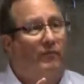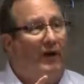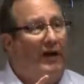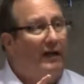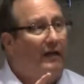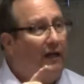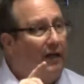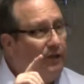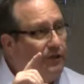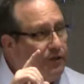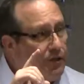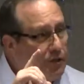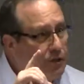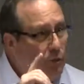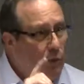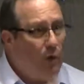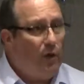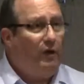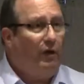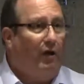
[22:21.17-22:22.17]
violate just
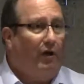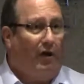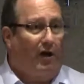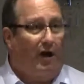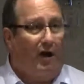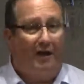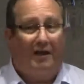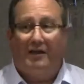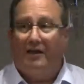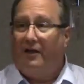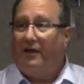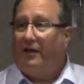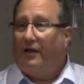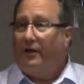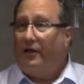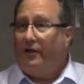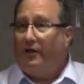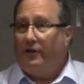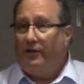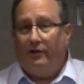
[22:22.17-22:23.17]
one law,
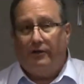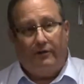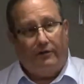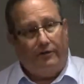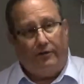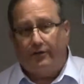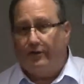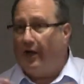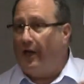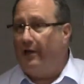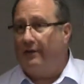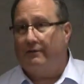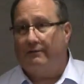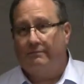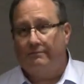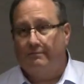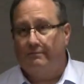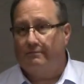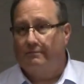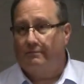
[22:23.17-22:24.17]
you're done.
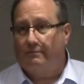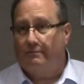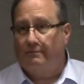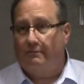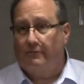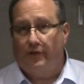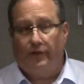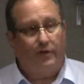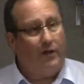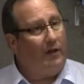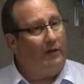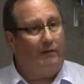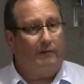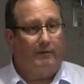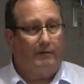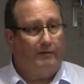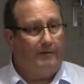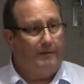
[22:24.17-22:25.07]
You're done.